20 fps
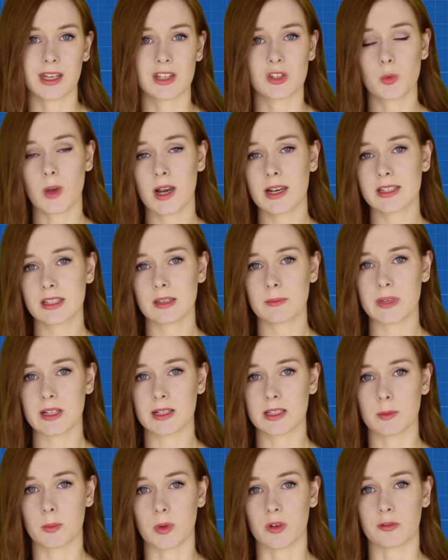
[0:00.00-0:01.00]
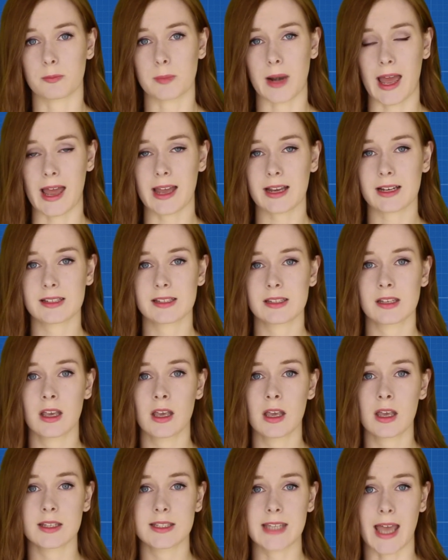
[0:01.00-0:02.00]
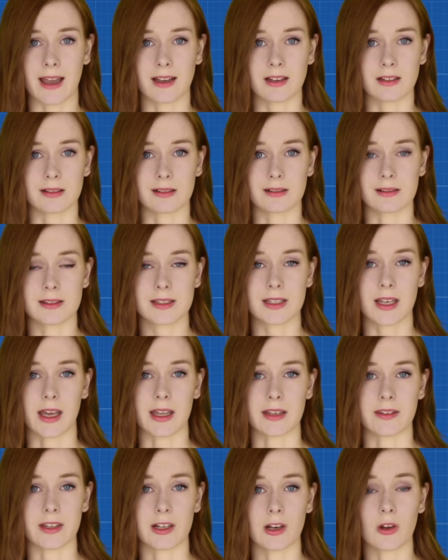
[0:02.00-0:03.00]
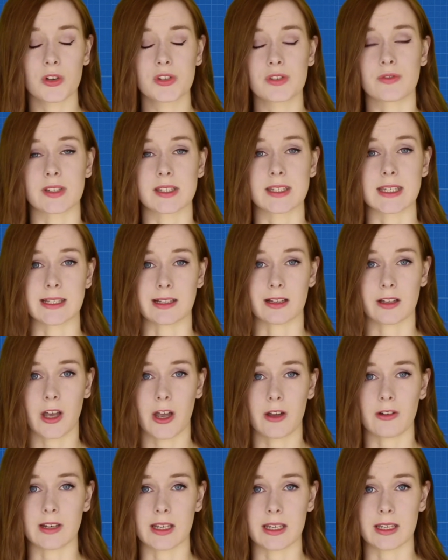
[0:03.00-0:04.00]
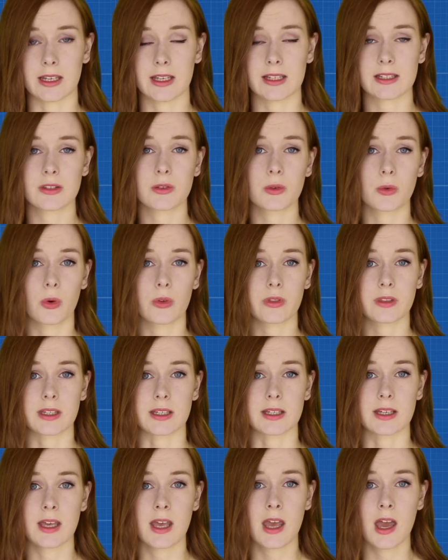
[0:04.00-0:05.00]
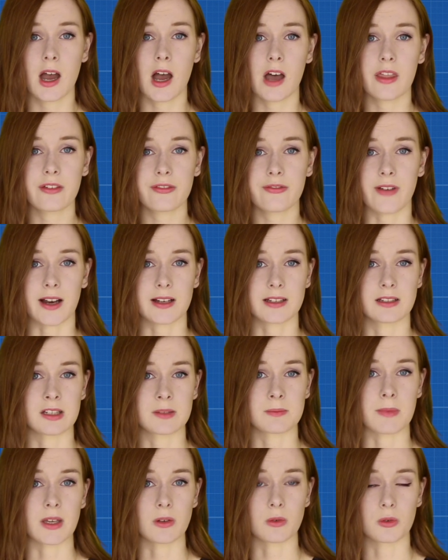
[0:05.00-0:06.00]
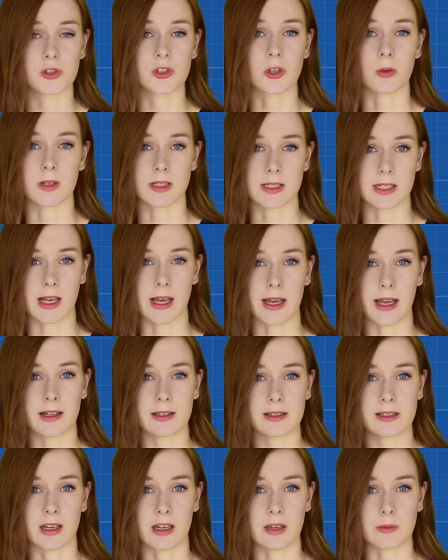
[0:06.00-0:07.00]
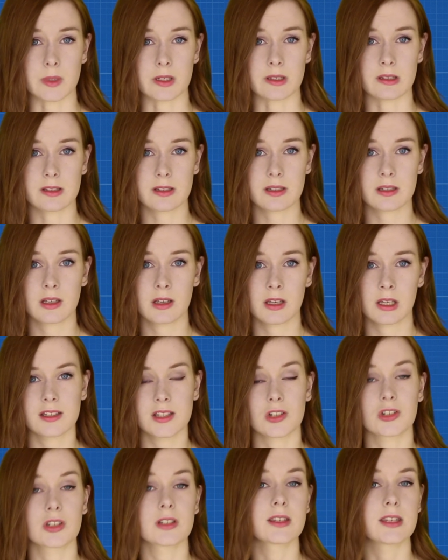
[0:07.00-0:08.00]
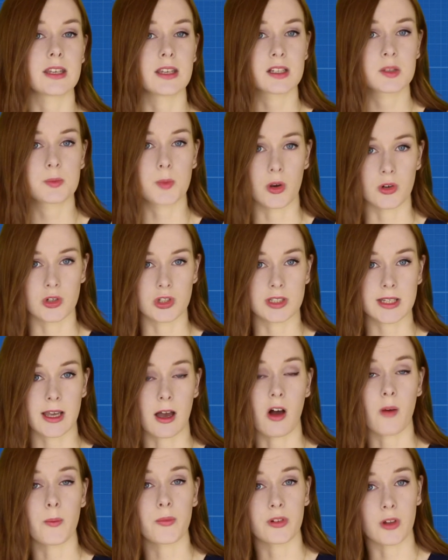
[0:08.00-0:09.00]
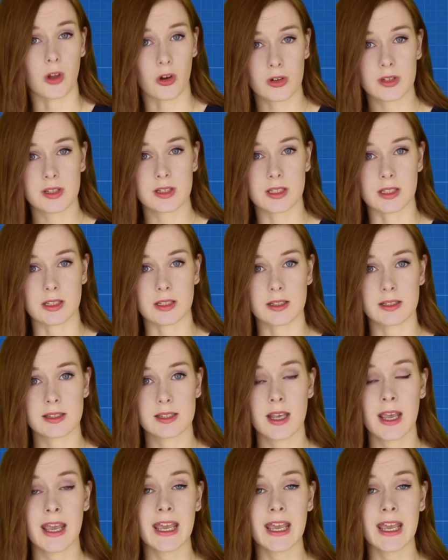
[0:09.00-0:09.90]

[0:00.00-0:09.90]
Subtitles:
and as well as the buildup of plaques, tangles and the loss of acetylcholine, it's thought that other factors may also underlie Alzheimer's, such as the exposure to harmful oxidants,